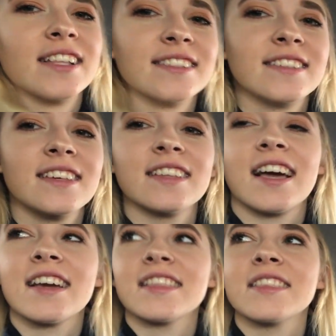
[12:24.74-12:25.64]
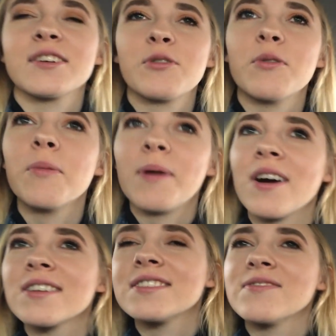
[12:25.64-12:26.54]
and see like the cool
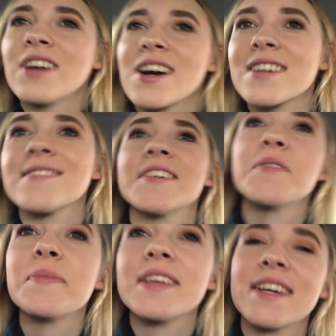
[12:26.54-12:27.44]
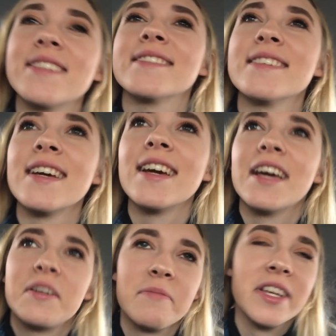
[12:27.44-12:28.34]
parts of Knoxville because
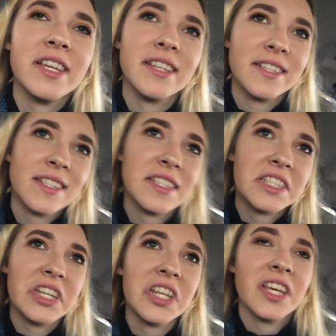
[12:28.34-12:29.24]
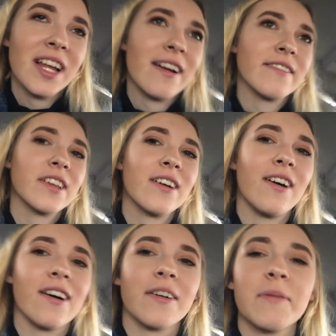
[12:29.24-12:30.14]
we didn't get out of the
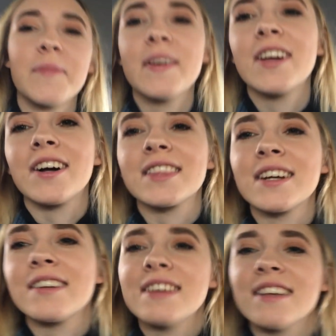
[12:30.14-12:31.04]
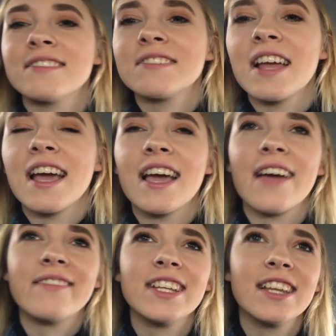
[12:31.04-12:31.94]
car when we got there yesterday
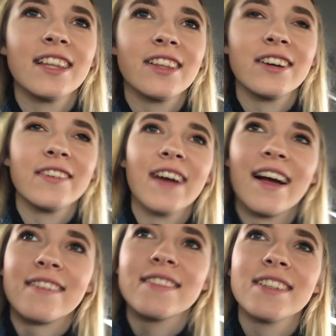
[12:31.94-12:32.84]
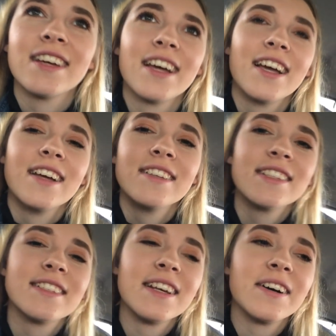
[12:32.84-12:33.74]
and we didn't look around.
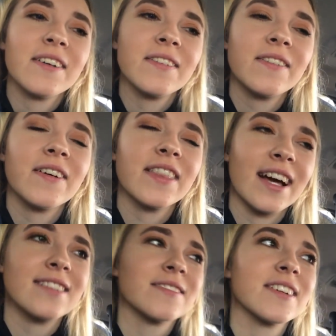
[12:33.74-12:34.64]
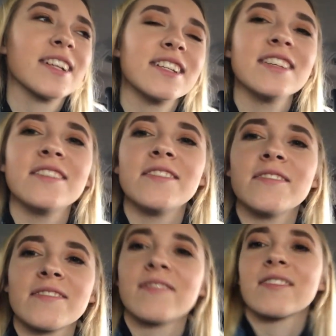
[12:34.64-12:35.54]
So that's what we're gonna do